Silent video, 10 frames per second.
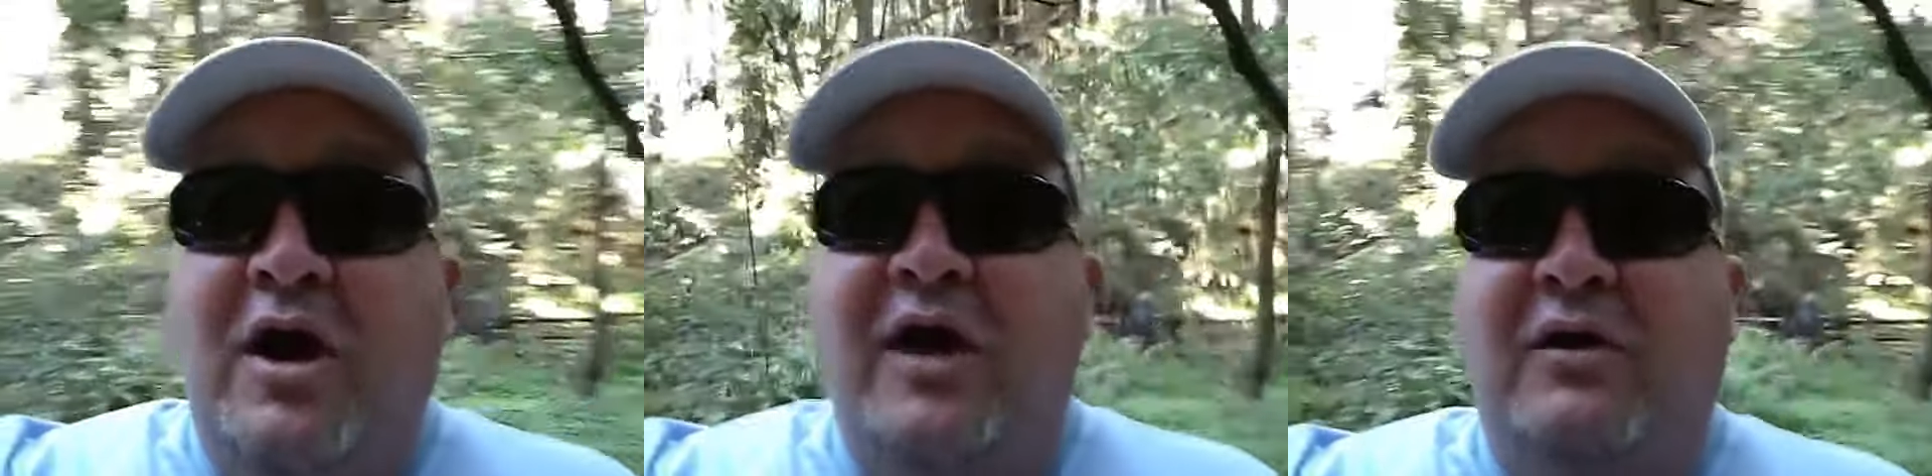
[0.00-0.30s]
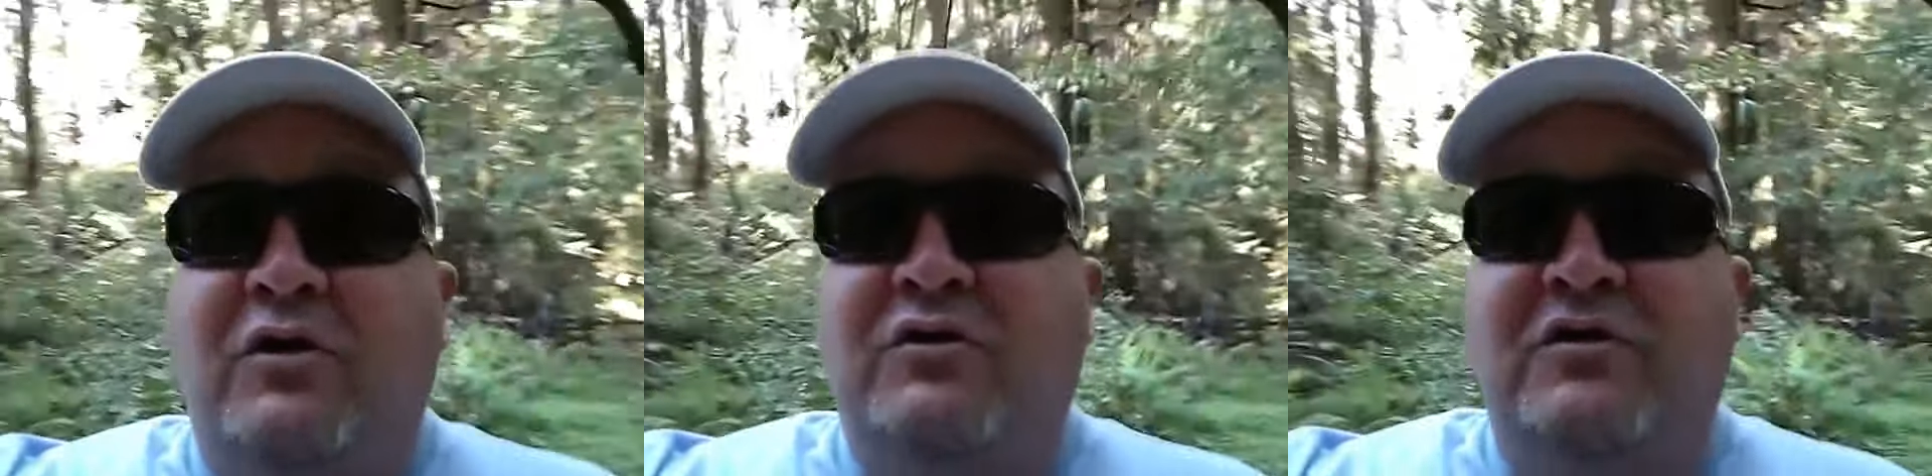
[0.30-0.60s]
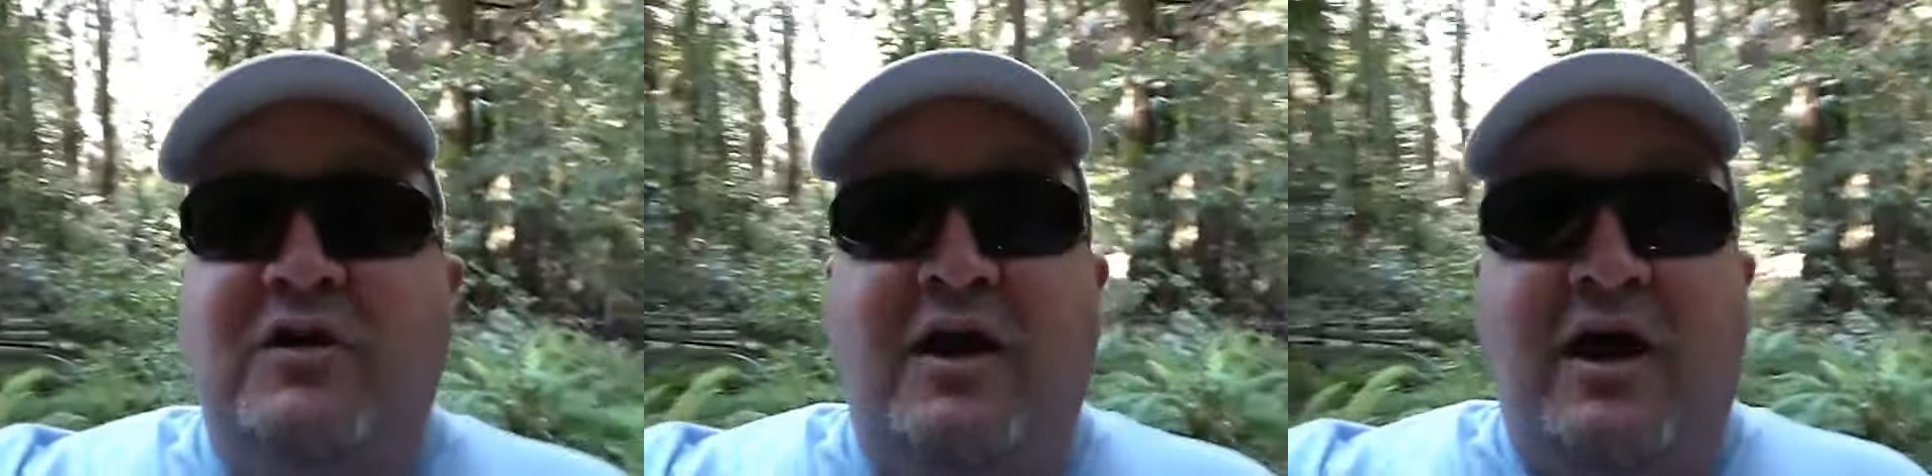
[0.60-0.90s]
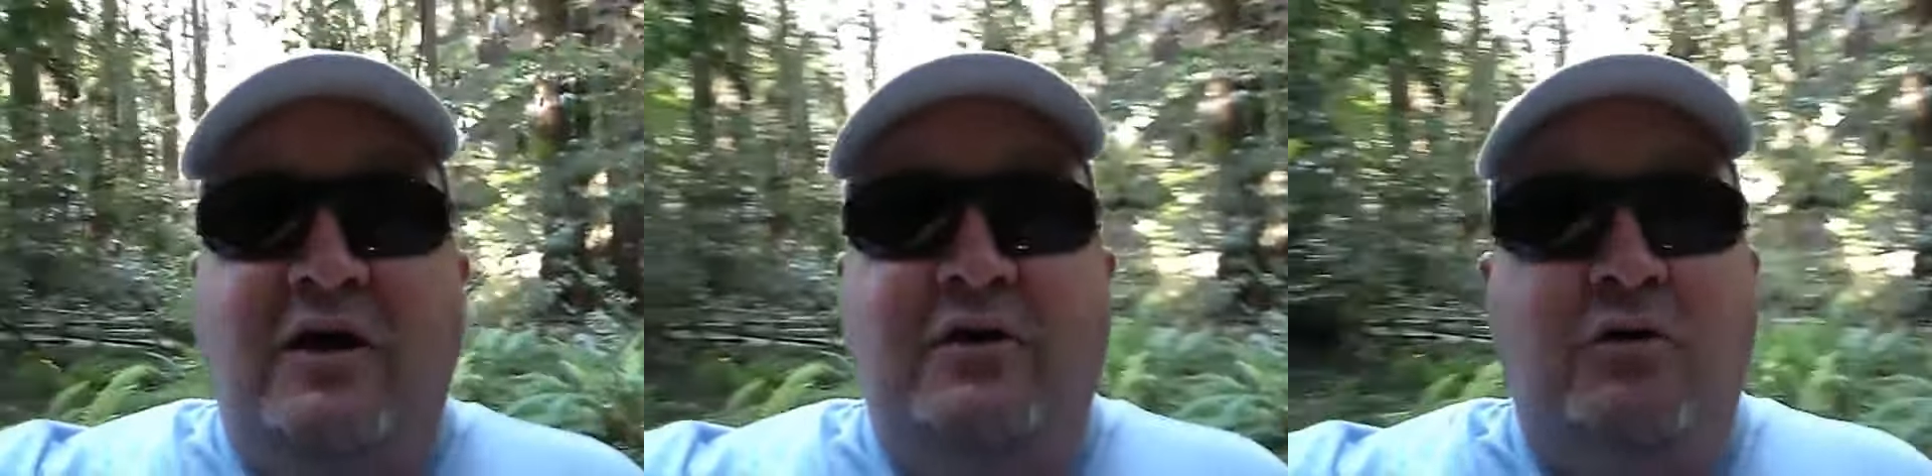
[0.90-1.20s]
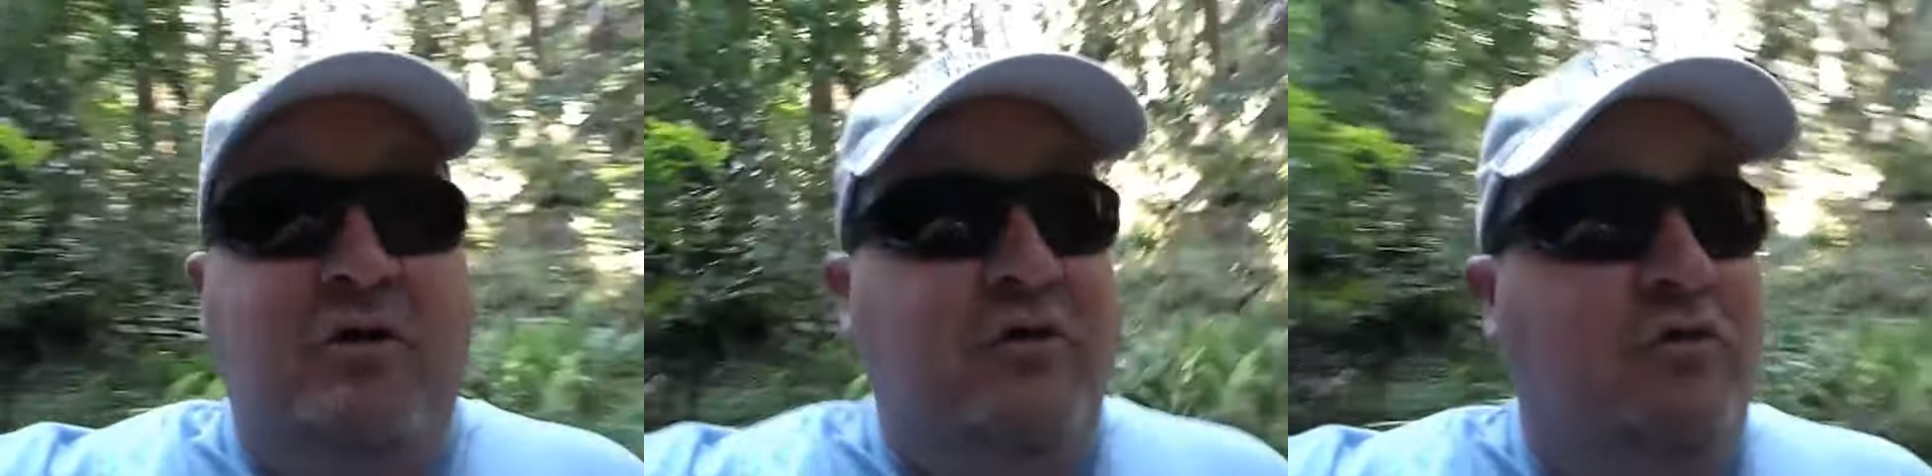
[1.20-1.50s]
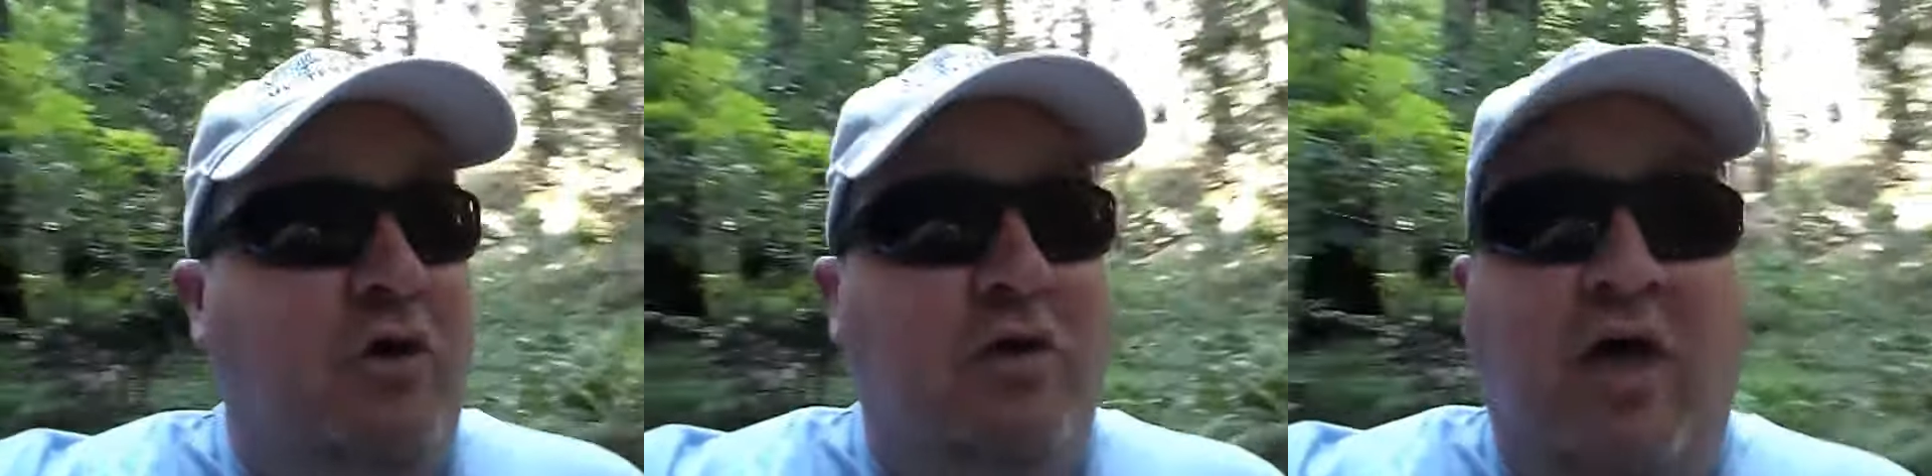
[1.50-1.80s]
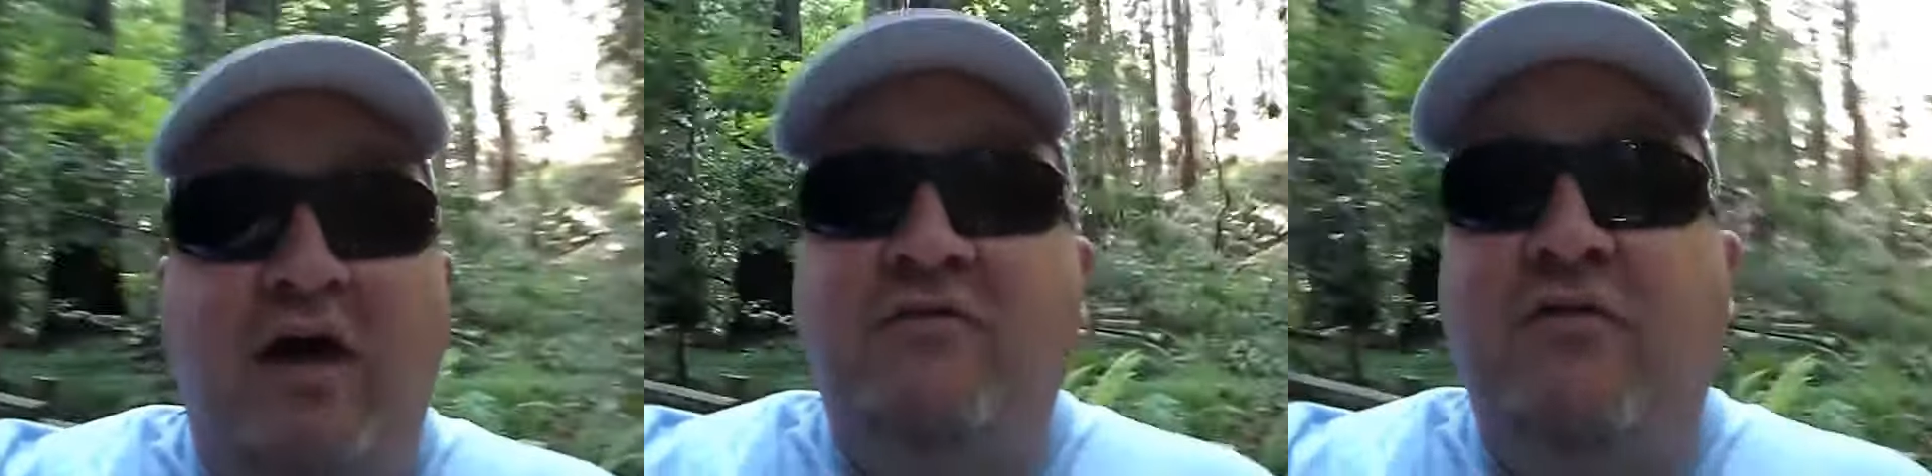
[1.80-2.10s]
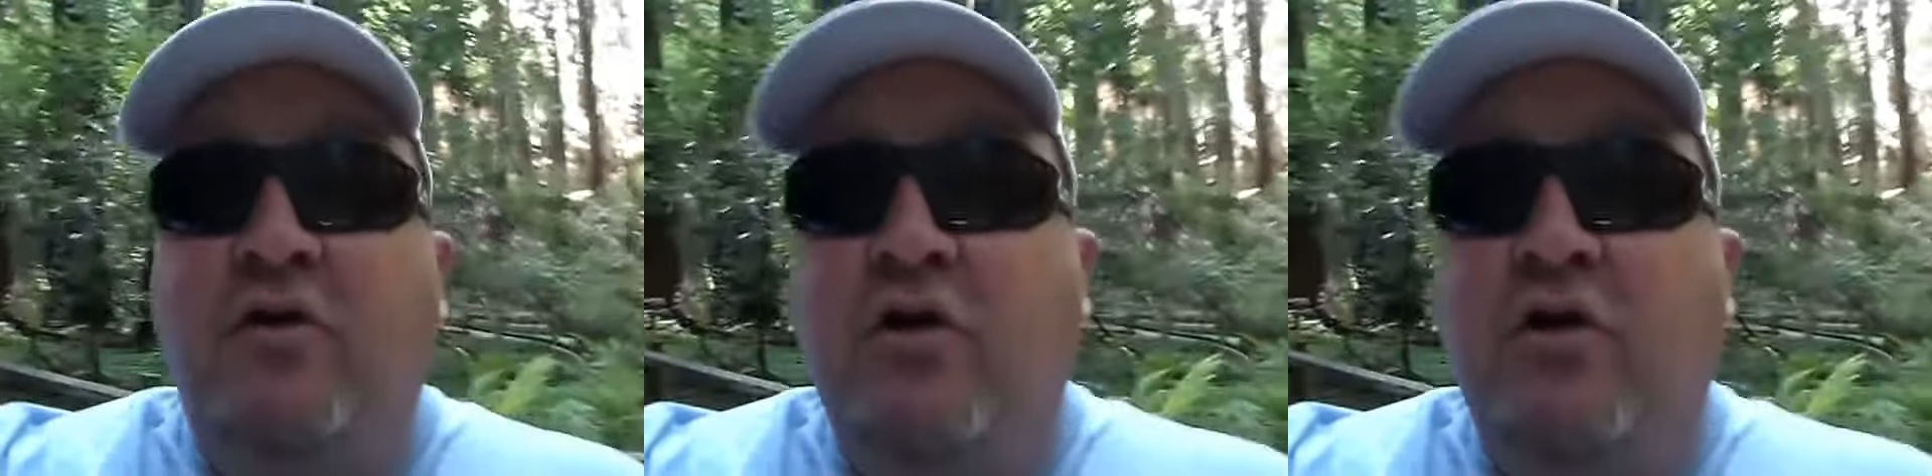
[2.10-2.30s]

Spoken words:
I encourage you to get out here and enjoy life.